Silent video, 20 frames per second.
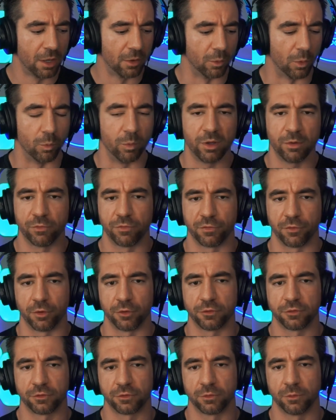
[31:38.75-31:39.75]
When we
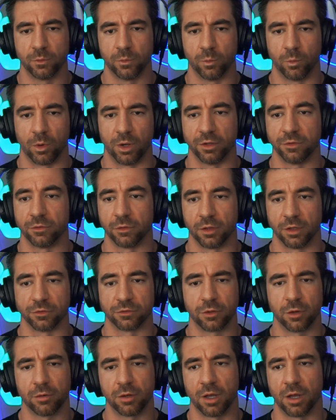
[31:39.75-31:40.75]
first wanted to
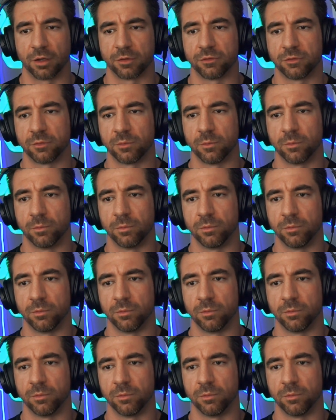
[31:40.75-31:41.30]
launch CodeHawks,